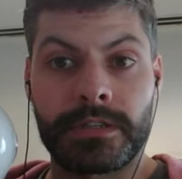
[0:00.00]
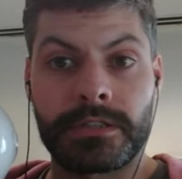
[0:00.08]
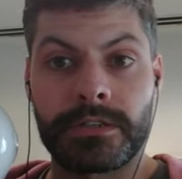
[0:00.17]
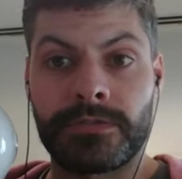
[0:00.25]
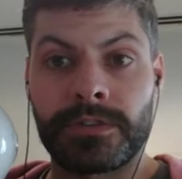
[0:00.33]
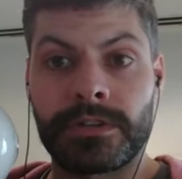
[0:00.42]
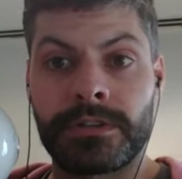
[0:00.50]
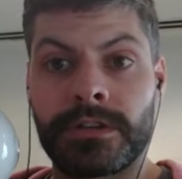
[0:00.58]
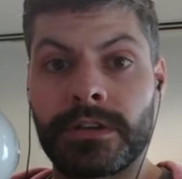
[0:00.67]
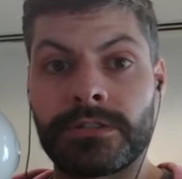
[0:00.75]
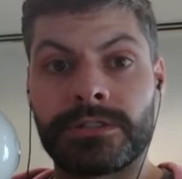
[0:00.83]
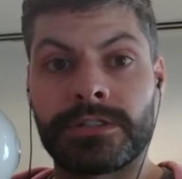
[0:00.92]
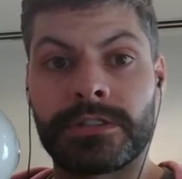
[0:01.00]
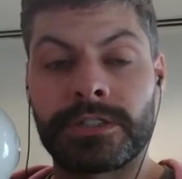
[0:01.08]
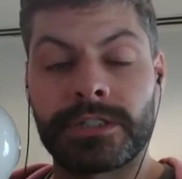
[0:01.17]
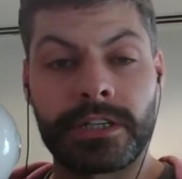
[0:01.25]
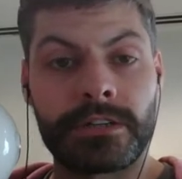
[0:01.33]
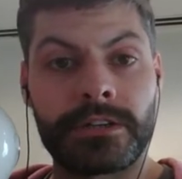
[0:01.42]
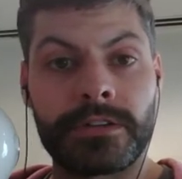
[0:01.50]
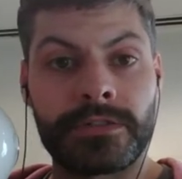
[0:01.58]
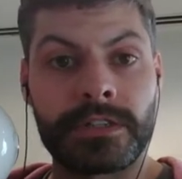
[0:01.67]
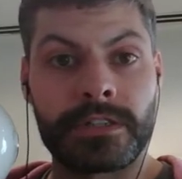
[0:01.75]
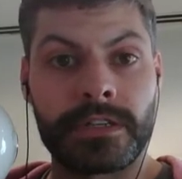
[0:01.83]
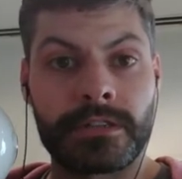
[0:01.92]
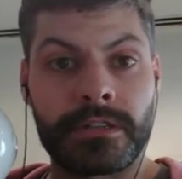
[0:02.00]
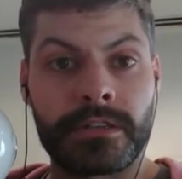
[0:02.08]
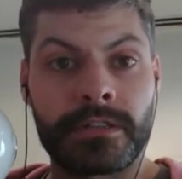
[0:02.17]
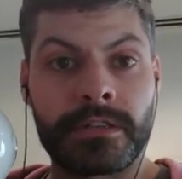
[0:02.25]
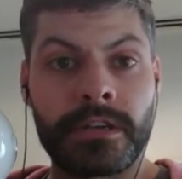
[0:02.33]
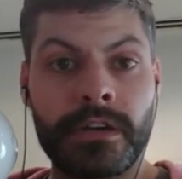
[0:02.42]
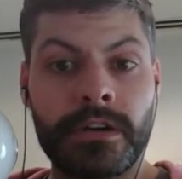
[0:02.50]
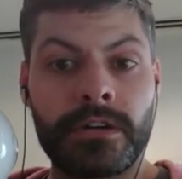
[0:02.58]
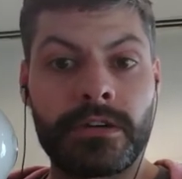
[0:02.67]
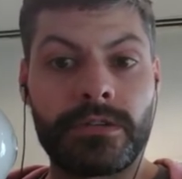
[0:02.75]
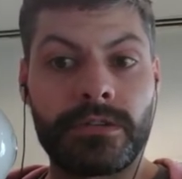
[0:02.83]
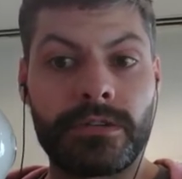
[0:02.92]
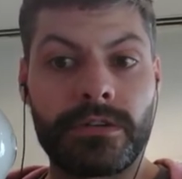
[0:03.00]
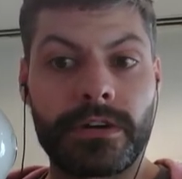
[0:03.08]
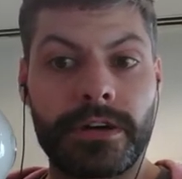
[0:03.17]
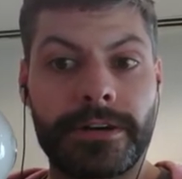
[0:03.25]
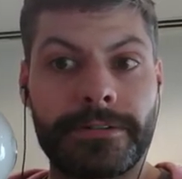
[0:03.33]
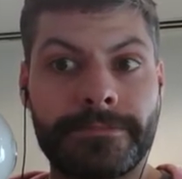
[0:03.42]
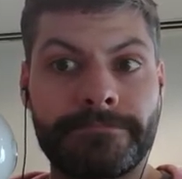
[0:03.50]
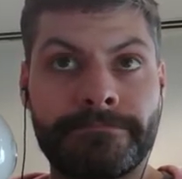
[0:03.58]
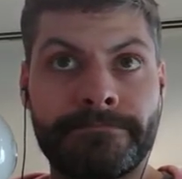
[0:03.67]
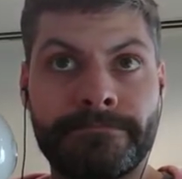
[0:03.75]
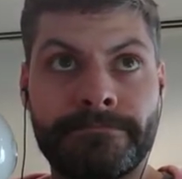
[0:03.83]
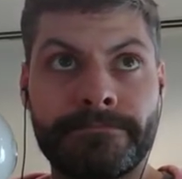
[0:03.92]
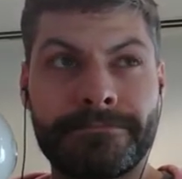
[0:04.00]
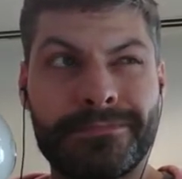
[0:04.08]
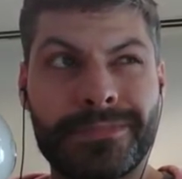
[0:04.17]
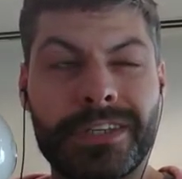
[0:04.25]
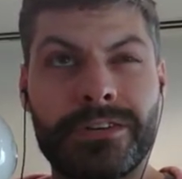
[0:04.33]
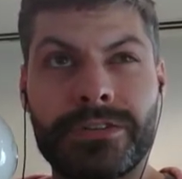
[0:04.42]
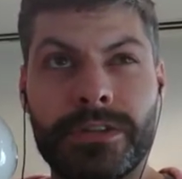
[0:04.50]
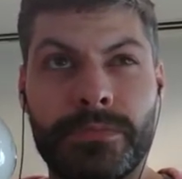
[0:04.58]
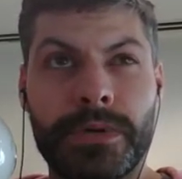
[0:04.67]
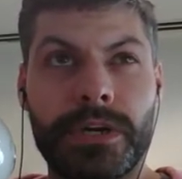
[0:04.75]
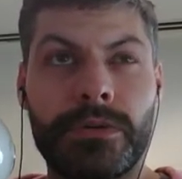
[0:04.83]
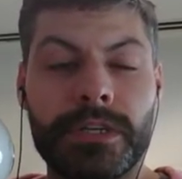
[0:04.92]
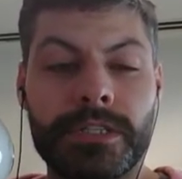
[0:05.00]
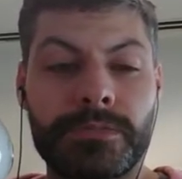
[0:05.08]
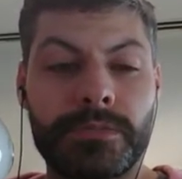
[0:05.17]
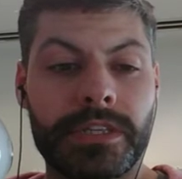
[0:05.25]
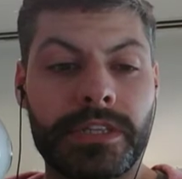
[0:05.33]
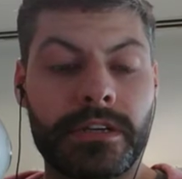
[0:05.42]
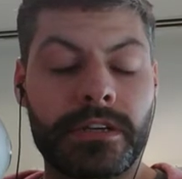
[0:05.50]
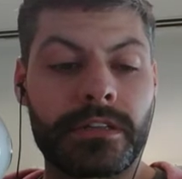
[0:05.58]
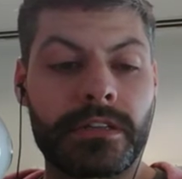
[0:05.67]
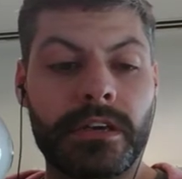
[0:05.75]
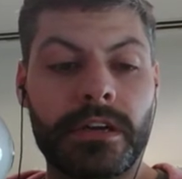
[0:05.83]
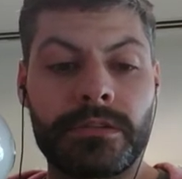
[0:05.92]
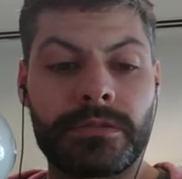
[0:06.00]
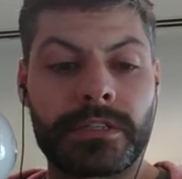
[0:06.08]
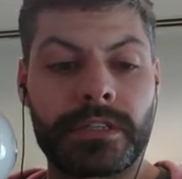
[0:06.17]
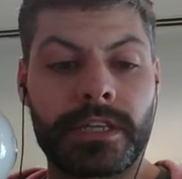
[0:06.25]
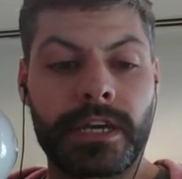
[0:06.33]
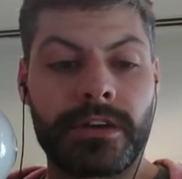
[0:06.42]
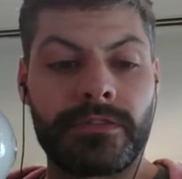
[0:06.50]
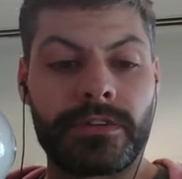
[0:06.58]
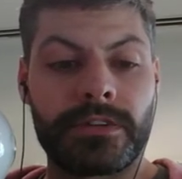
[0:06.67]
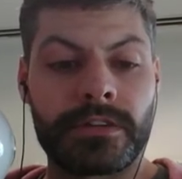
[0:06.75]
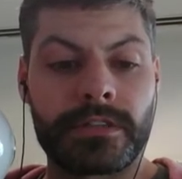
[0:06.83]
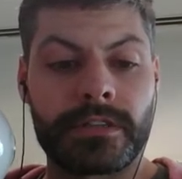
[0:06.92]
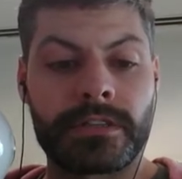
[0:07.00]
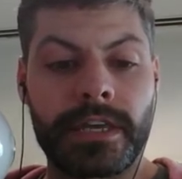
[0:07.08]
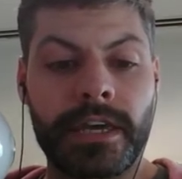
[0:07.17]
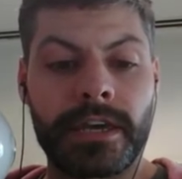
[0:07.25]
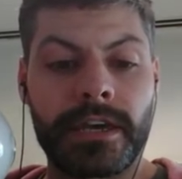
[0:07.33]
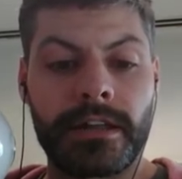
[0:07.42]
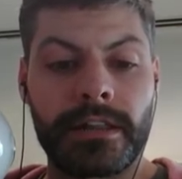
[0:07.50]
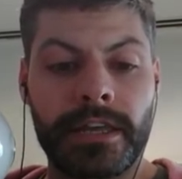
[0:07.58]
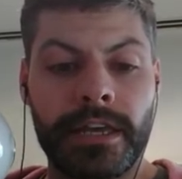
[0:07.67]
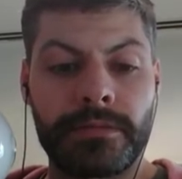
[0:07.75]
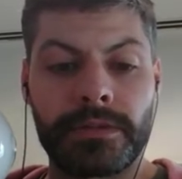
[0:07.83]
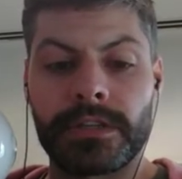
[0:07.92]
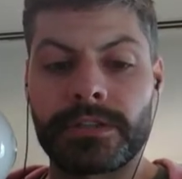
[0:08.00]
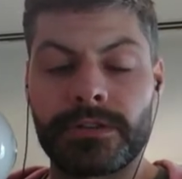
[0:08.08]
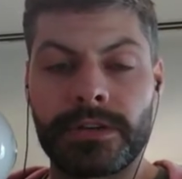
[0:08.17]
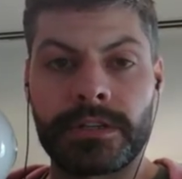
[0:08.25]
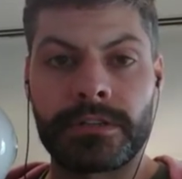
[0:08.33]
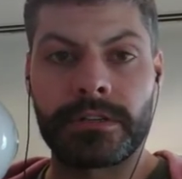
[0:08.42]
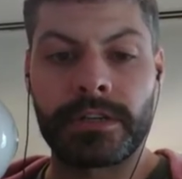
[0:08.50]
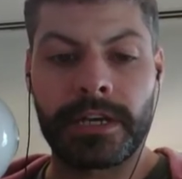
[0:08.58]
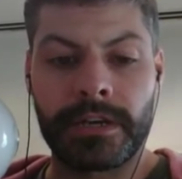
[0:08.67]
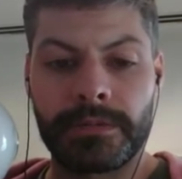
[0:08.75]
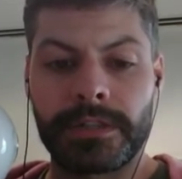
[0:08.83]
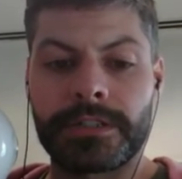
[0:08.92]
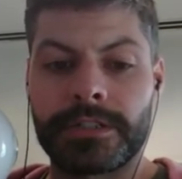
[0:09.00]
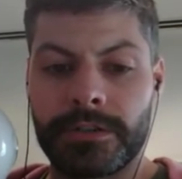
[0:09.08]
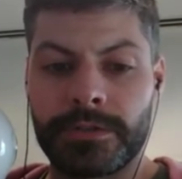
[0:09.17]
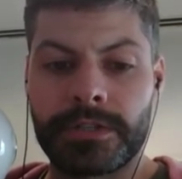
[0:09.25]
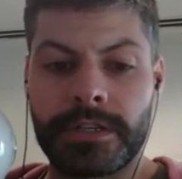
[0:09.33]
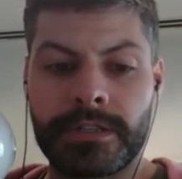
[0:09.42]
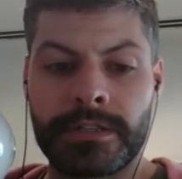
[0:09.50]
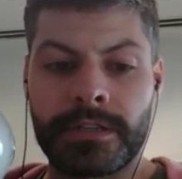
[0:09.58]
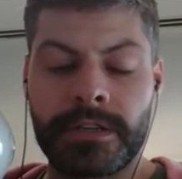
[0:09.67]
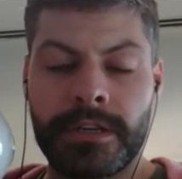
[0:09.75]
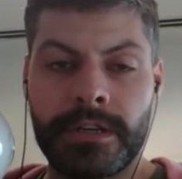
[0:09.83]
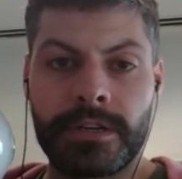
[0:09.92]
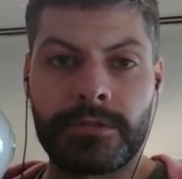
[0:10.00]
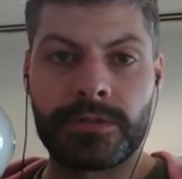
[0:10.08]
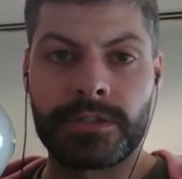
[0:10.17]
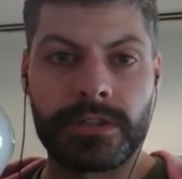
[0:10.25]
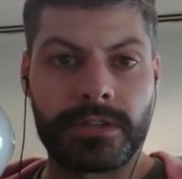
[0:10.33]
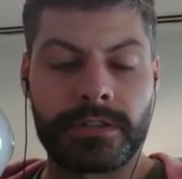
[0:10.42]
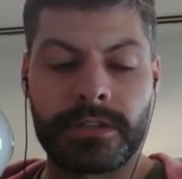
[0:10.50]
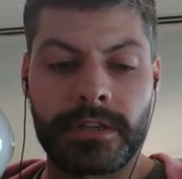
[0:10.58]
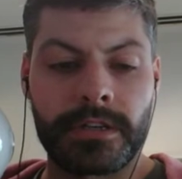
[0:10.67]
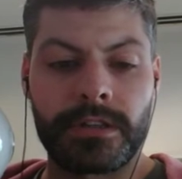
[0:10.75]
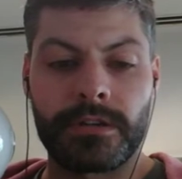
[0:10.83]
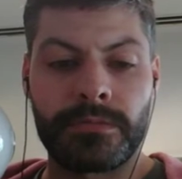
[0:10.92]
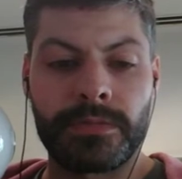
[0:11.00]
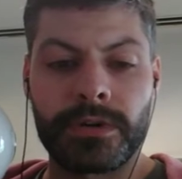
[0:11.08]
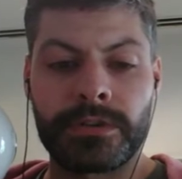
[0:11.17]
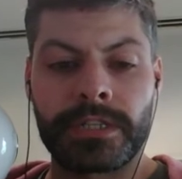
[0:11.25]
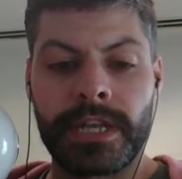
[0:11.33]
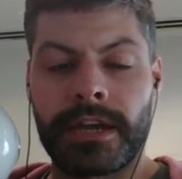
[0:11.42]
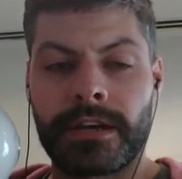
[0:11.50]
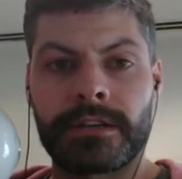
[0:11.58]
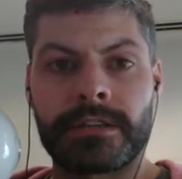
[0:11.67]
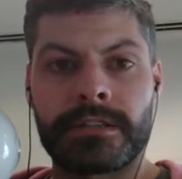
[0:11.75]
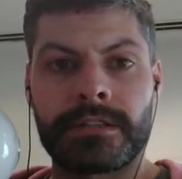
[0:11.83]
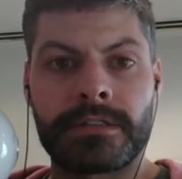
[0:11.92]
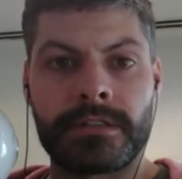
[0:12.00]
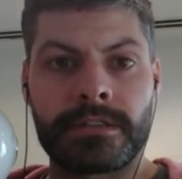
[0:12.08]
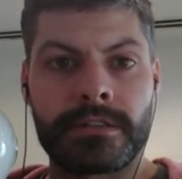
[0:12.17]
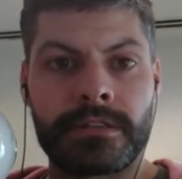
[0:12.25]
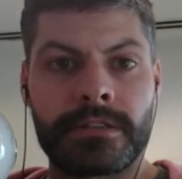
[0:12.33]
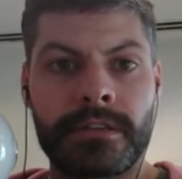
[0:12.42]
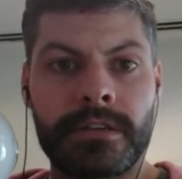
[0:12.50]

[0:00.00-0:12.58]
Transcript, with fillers: different neurodegenerative diseases, or those are the big ones. But the other ones that they have is this AL amyloidosis, which is another protein aggregate disease